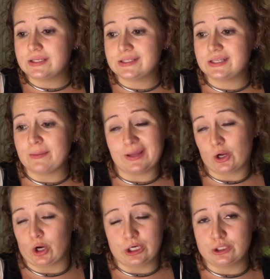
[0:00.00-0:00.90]
some
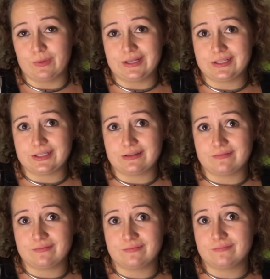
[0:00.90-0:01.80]
encouragement.
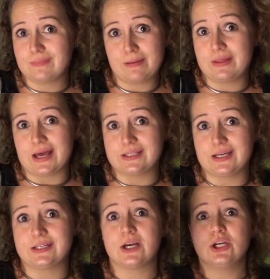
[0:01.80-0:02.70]
Maybe that's
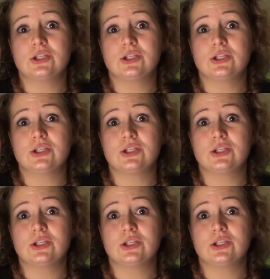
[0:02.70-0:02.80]
it.